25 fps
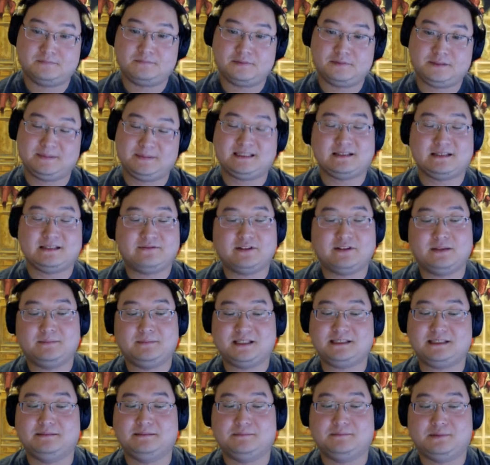specifically
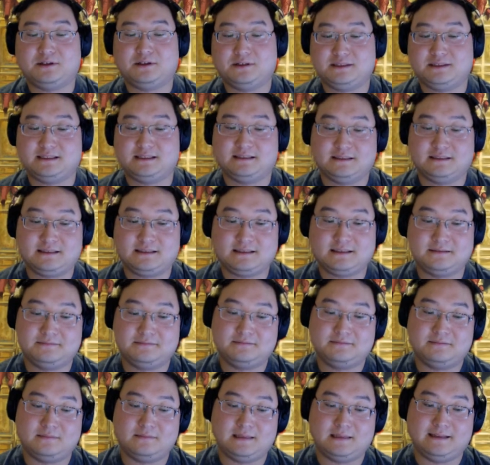missing persons
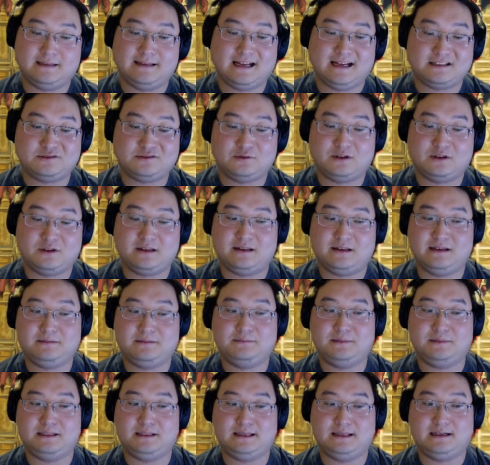and that sort of
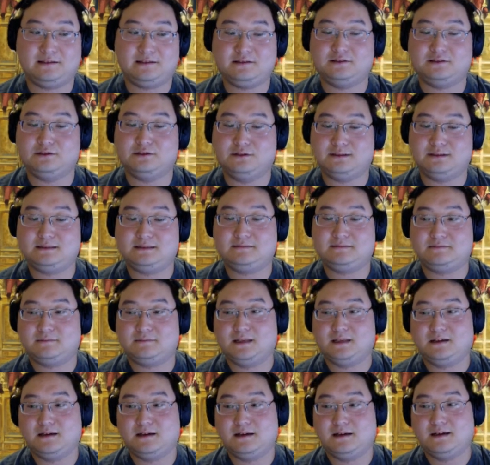thing, but that includes
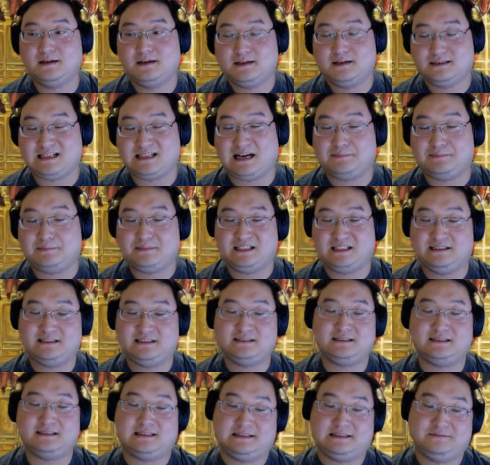
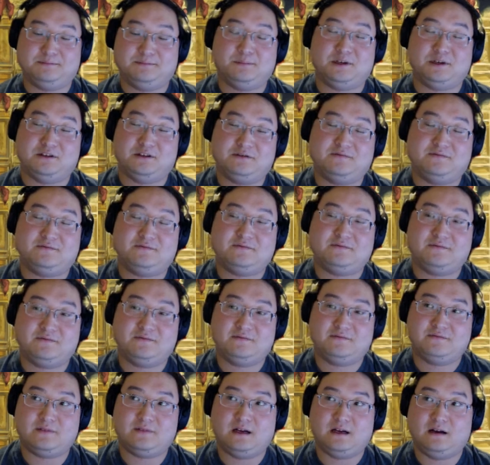adoptees and birth
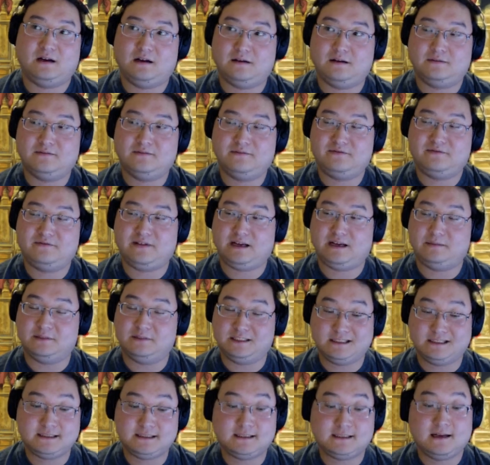
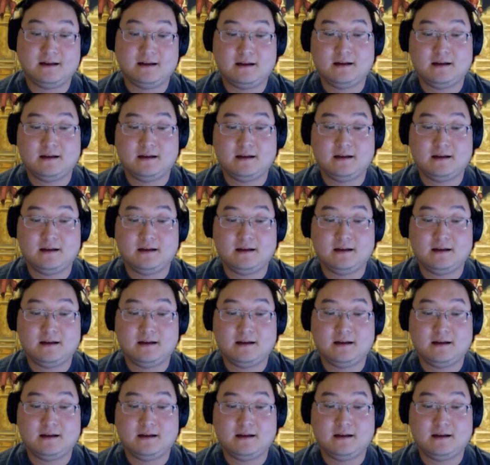families.